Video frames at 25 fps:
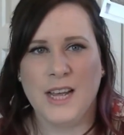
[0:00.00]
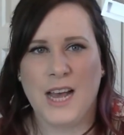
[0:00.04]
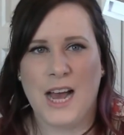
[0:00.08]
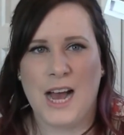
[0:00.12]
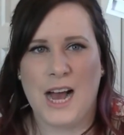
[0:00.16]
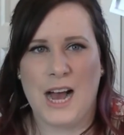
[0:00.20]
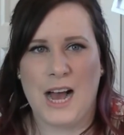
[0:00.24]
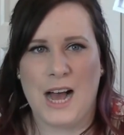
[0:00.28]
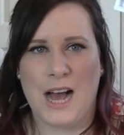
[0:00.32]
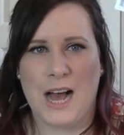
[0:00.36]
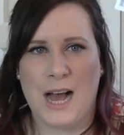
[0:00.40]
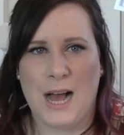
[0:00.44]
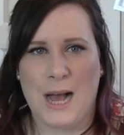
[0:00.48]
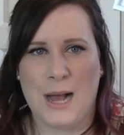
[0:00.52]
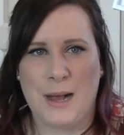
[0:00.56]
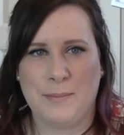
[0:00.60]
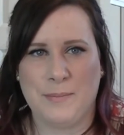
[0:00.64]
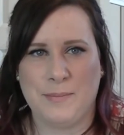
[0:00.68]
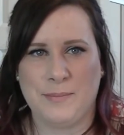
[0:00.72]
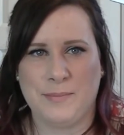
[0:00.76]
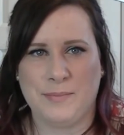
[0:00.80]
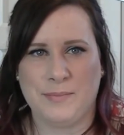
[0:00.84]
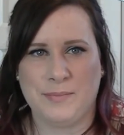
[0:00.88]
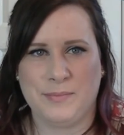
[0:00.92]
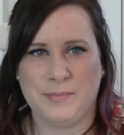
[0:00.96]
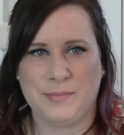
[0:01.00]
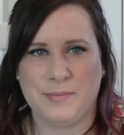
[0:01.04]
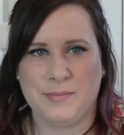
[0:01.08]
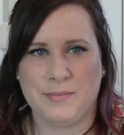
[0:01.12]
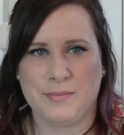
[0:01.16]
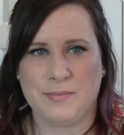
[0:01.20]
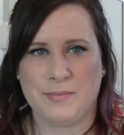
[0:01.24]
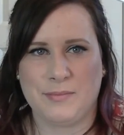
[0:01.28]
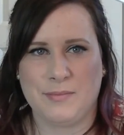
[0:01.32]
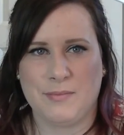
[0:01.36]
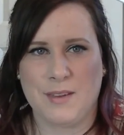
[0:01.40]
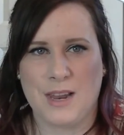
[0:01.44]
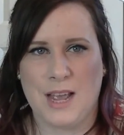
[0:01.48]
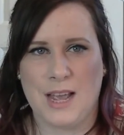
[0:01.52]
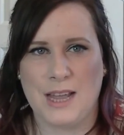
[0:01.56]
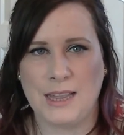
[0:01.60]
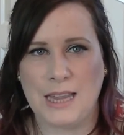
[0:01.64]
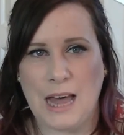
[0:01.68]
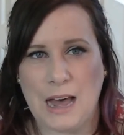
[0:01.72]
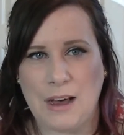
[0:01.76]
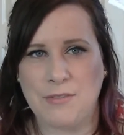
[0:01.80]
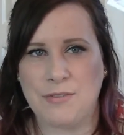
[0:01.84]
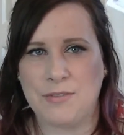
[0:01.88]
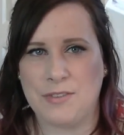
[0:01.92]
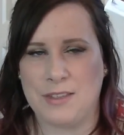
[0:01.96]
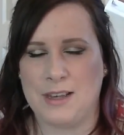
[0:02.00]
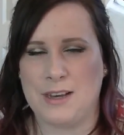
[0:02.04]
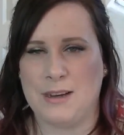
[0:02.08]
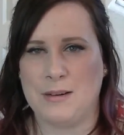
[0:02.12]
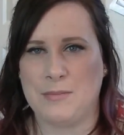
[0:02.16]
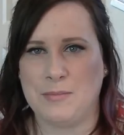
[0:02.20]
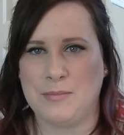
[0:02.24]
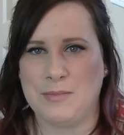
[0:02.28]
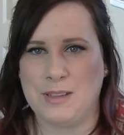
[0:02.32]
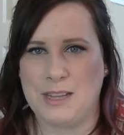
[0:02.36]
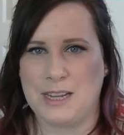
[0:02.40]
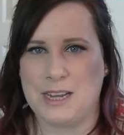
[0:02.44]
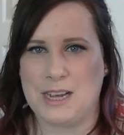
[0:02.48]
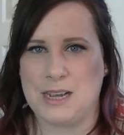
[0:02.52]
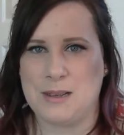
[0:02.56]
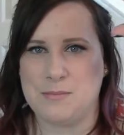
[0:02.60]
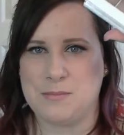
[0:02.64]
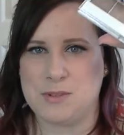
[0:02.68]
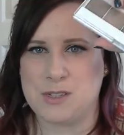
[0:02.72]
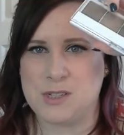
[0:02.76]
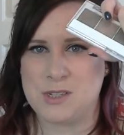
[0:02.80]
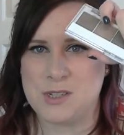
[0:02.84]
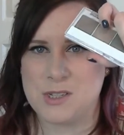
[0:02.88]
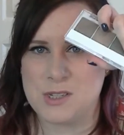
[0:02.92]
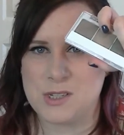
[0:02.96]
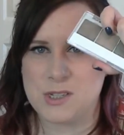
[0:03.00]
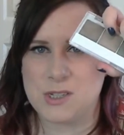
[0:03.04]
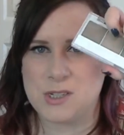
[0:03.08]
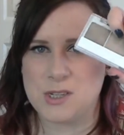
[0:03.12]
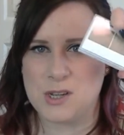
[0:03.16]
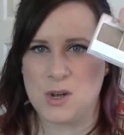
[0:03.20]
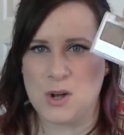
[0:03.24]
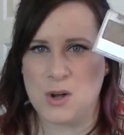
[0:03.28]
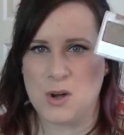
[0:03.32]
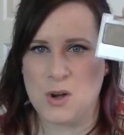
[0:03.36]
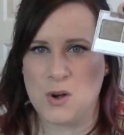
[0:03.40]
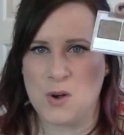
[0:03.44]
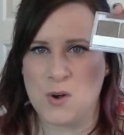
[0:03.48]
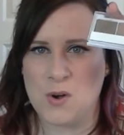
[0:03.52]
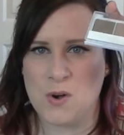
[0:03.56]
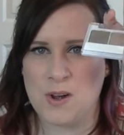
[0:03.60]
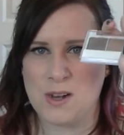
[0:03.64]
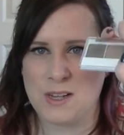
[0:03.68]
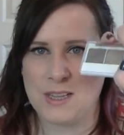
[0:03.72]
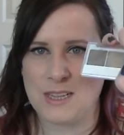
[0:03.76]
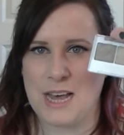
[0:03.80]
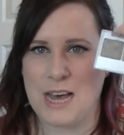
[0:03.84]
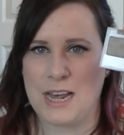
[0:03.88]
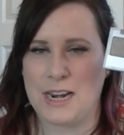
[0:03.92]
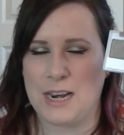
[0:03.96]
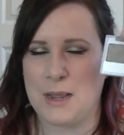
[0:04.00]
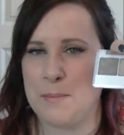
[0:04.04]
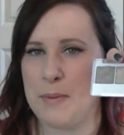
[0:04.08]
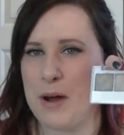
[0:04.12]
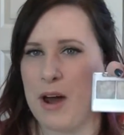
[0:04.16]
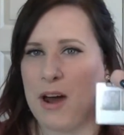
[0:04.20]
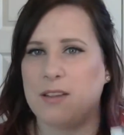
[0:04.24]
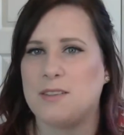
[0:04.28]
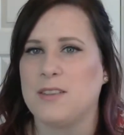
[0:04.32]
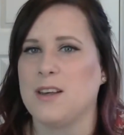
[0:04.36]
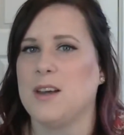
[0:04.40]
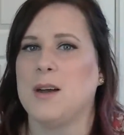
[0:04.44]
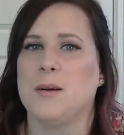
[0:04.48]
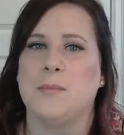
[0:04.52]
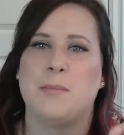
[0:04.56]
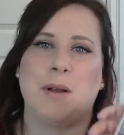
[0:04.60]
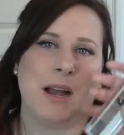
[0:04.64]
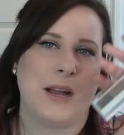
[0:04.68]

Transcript: I love them. Like, I'm so glad I bought them.